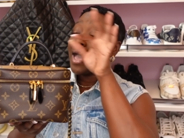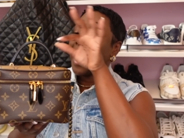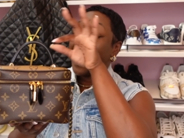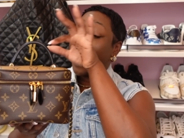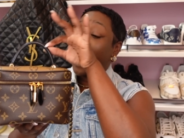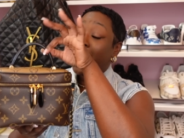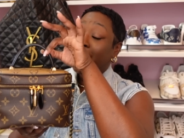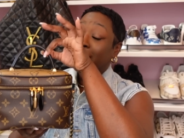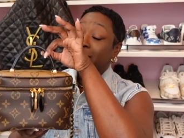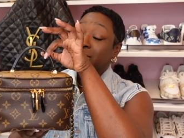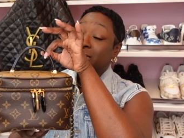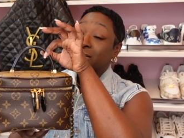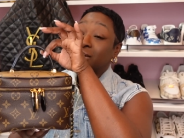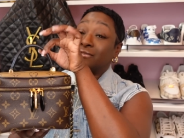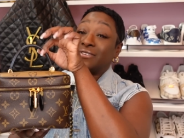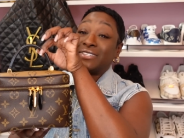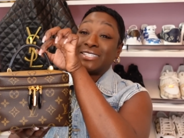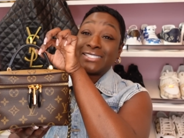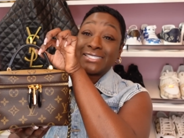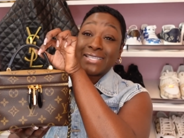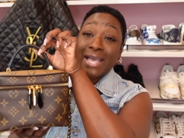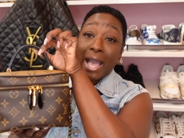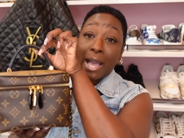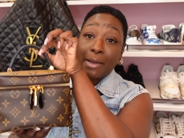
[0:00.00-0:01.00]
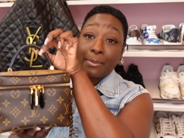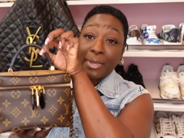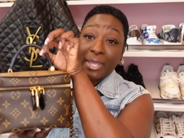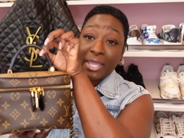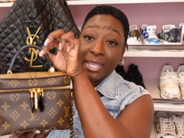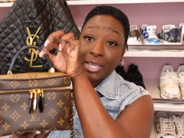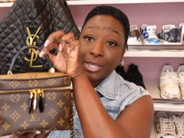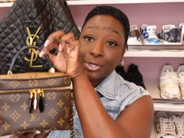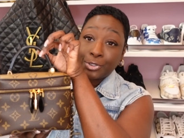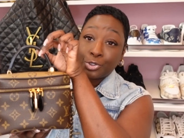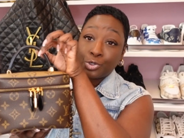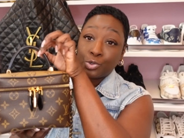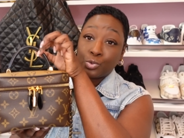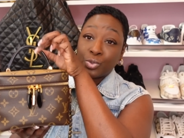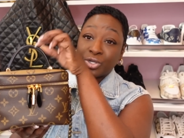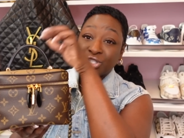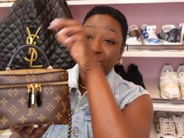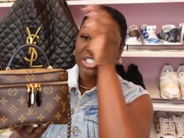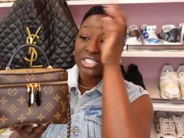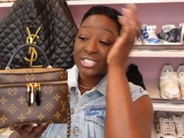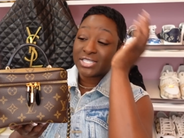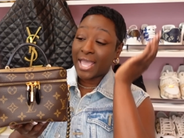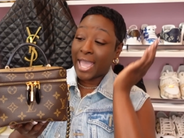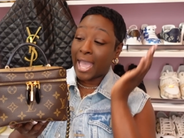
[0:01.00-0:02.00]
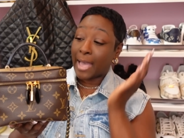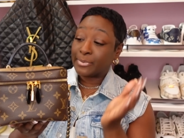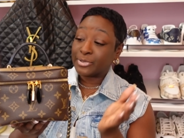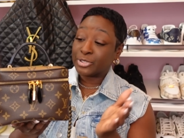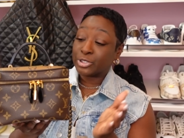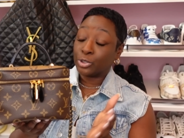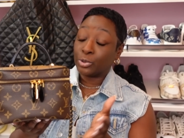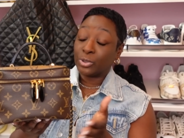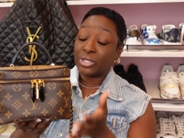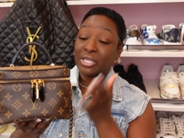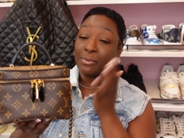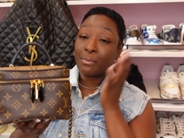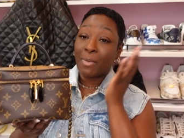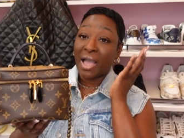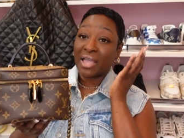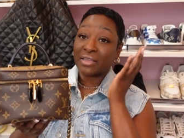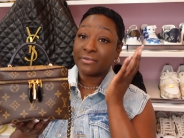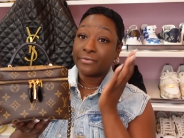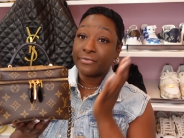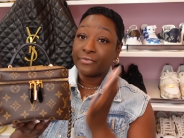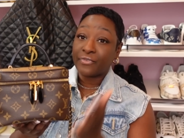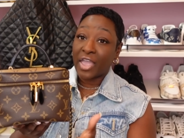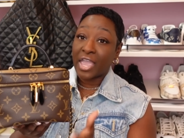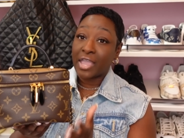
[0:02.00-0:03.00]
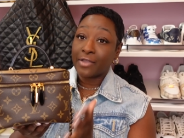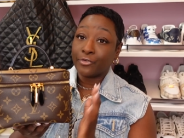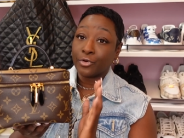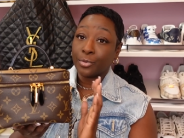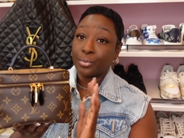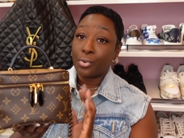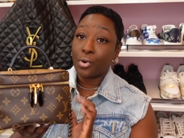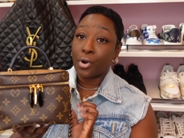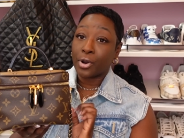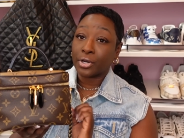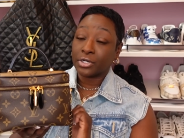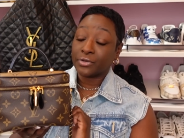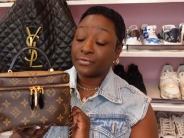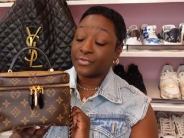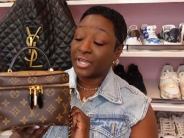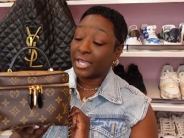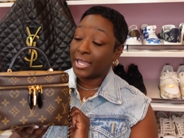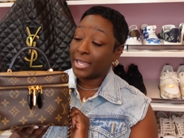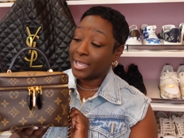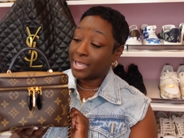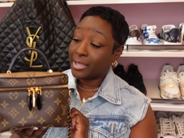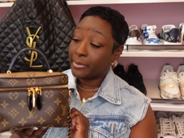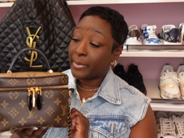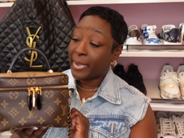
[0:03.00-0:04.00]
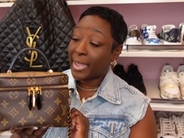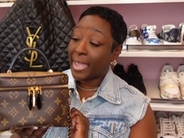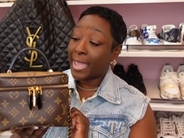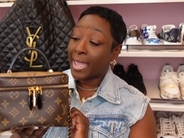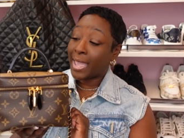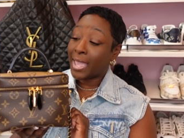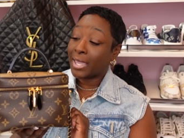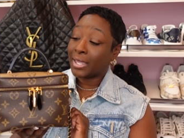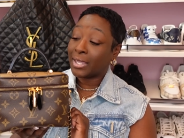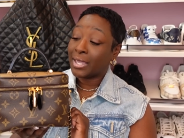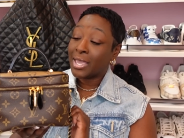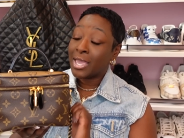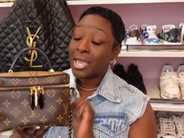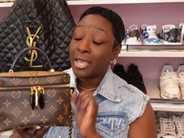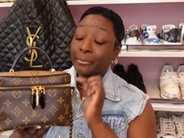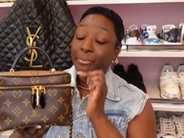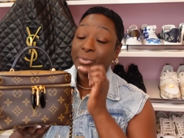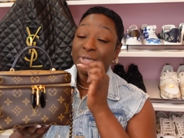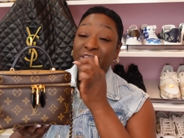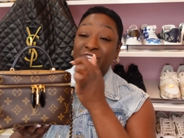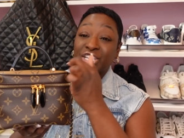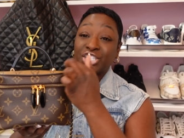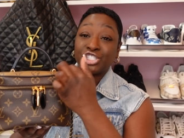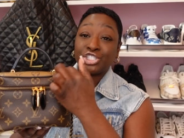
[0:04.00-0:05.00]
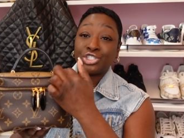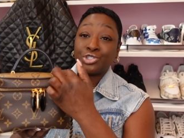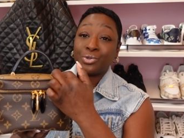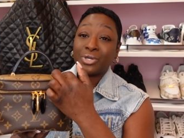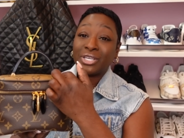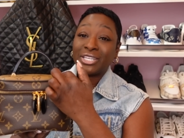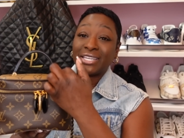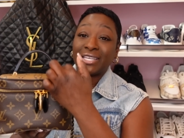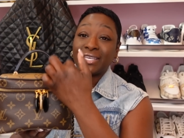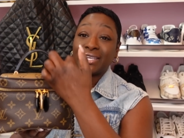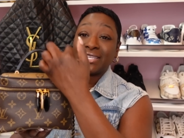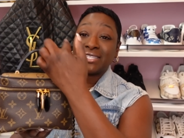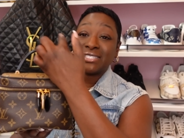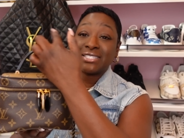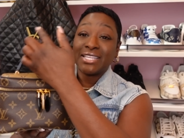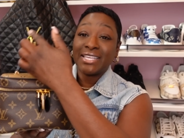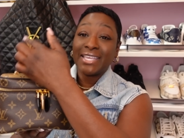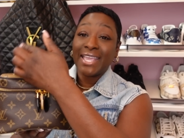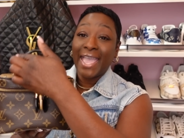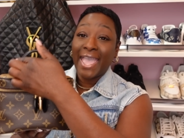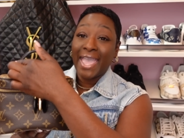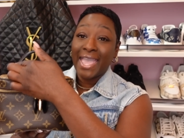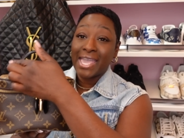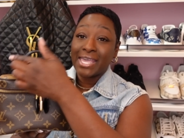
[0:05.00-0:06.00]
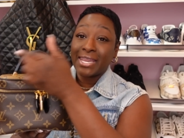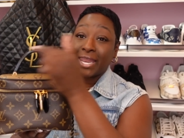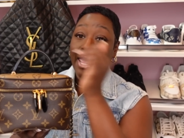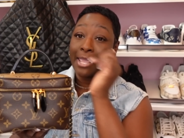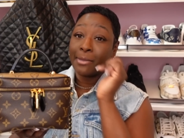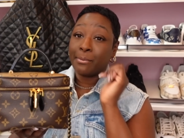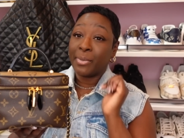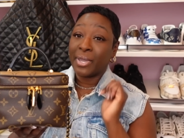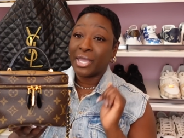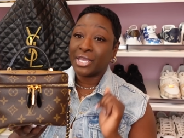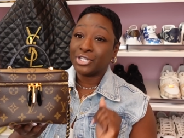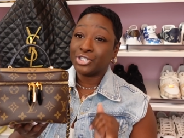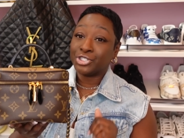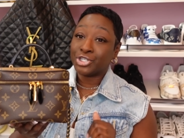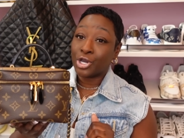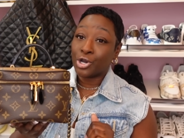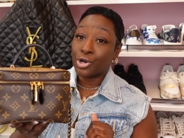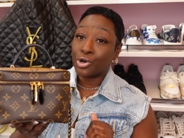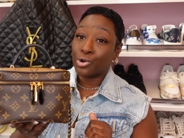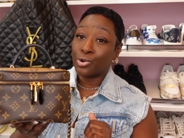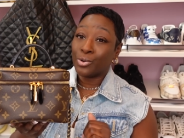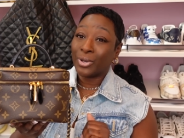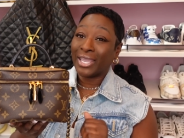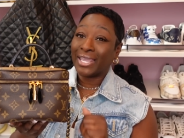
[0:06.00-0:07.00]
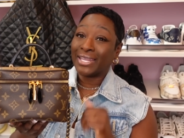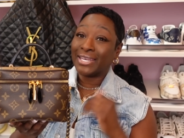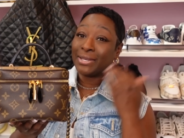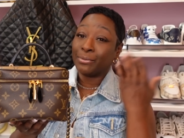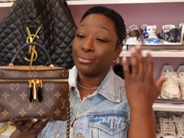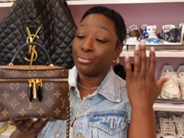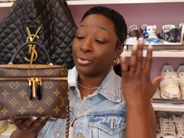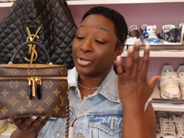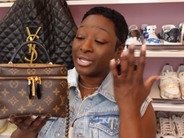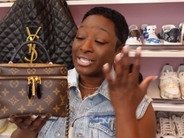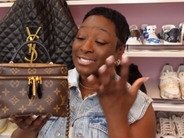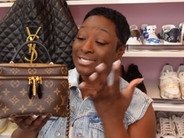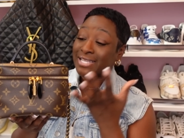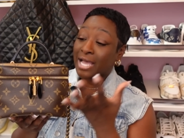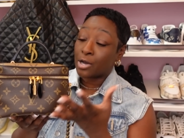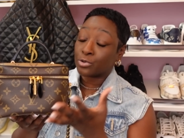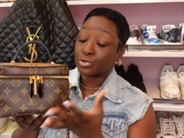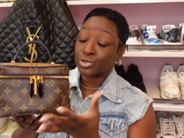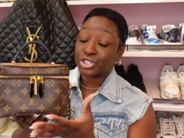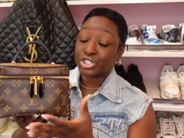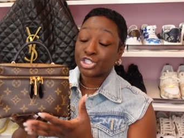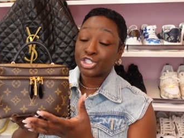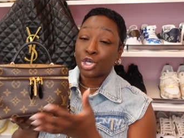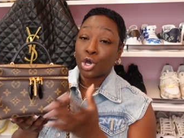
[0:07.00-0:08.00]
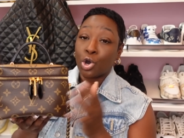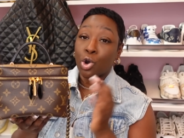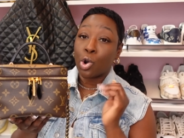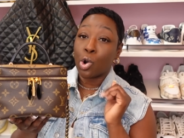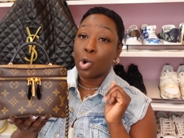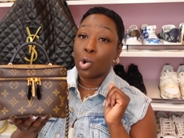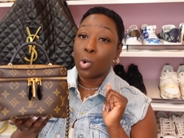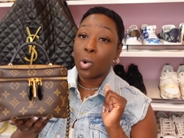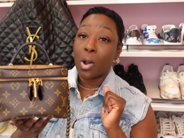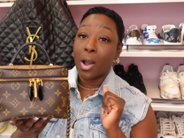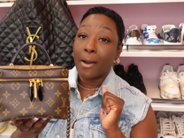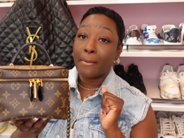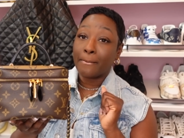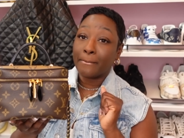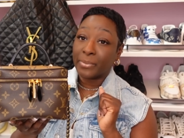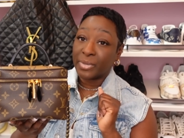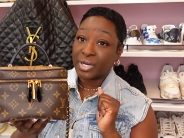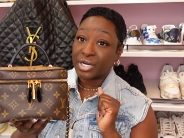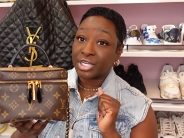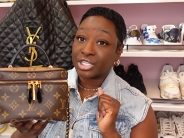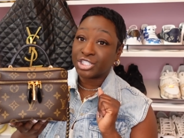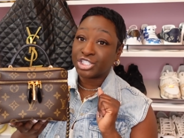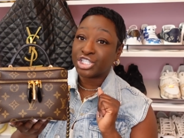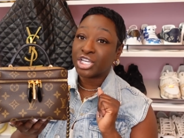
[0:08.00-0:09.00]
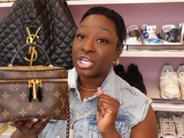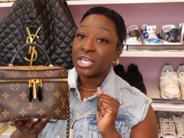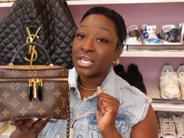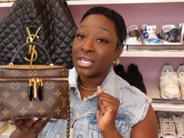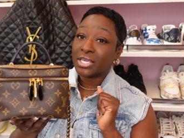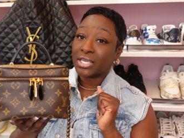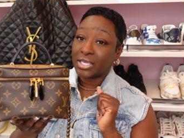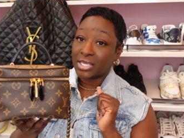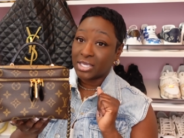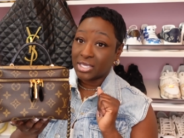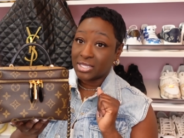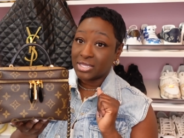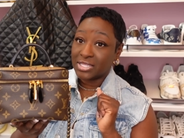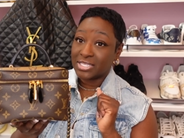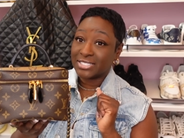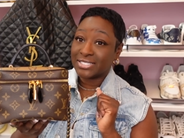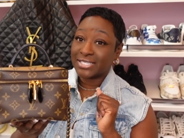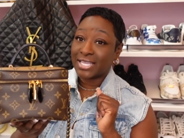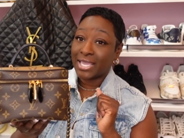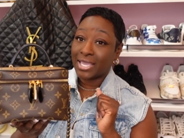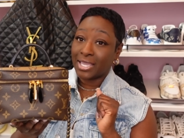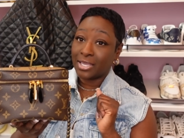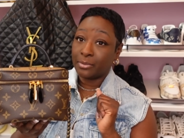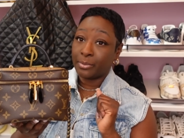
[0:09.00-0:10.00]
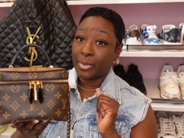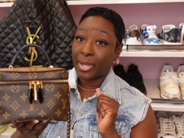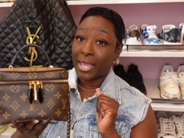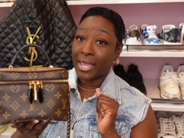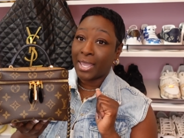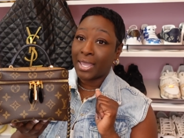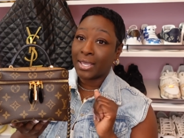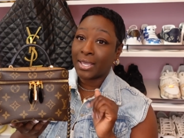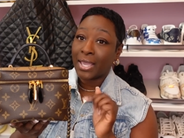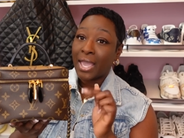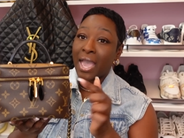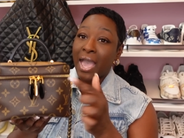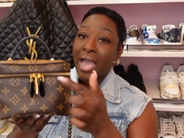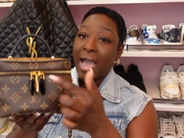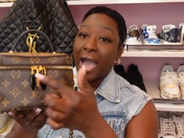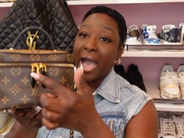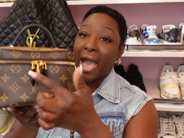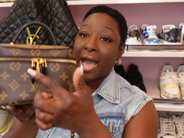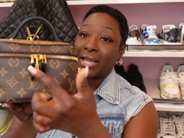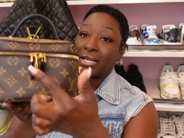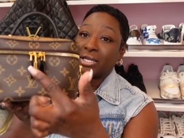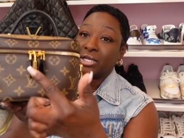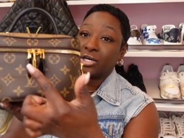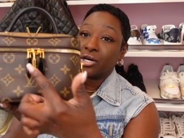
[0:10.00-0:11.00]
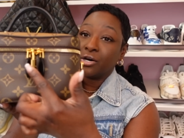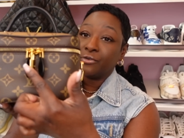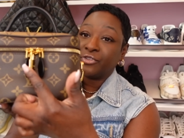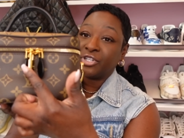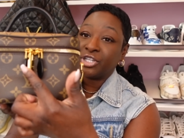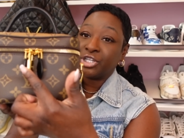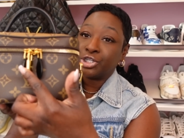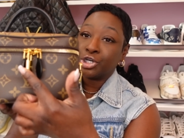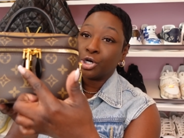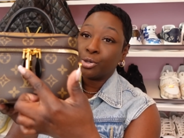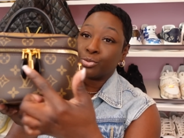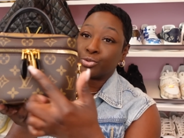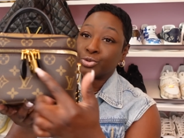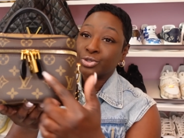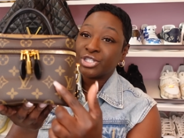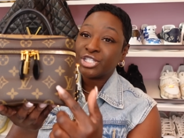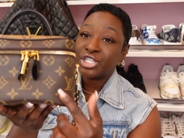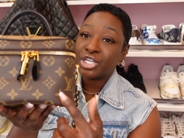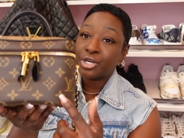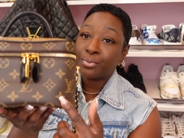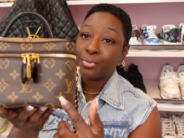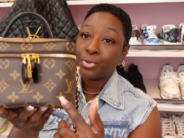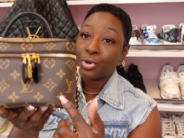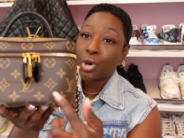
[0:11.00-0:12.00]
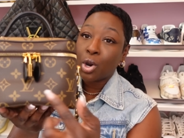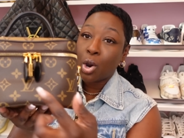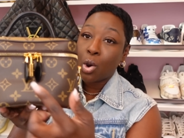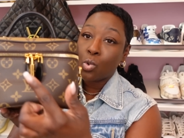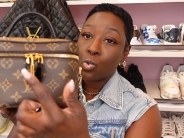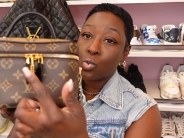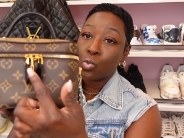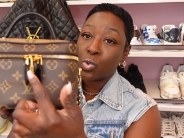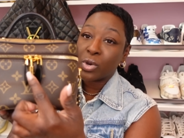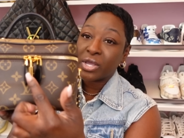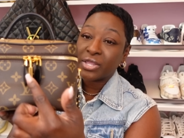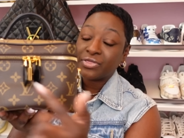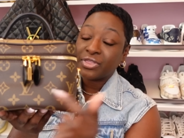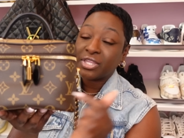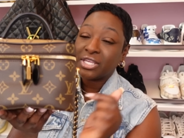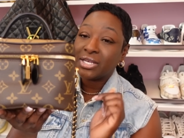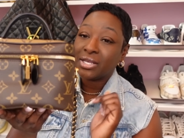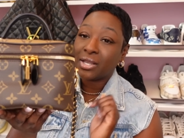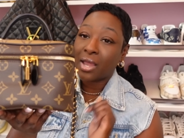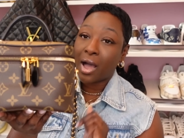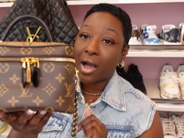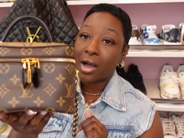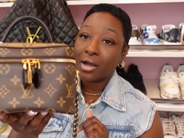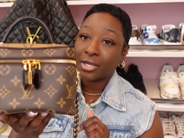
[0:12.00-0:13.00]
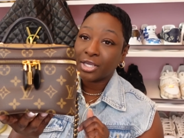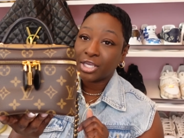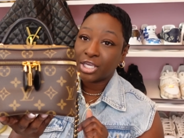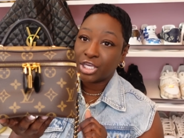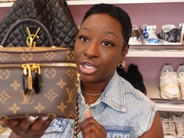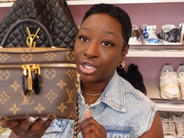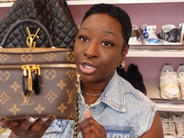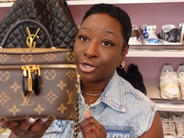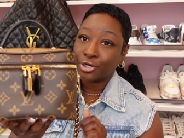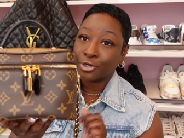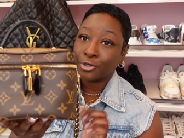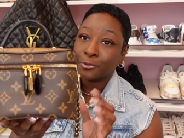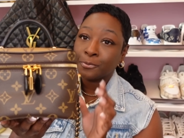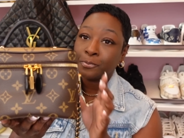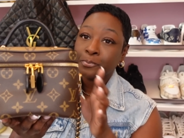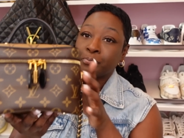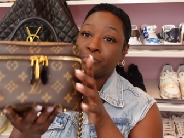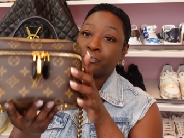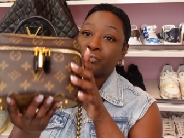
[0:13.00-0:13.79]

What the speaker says: I love the top handle, which is absolutely my favorite part of the handbag because you can easily add a bandeau and it brings out so much in this handbag. I love the double zipper with the lock here.